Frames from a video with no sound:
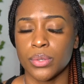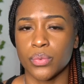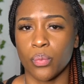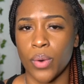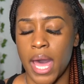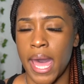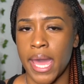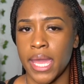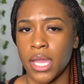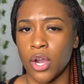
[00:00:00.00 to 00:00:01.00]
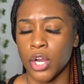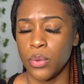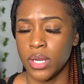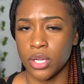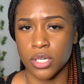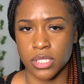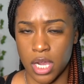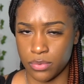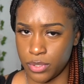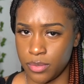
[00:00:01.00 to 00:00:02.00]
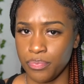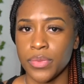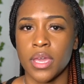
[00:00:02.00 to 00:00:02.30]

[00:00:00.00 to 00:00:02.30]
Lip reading: why are you in the girls' locker room?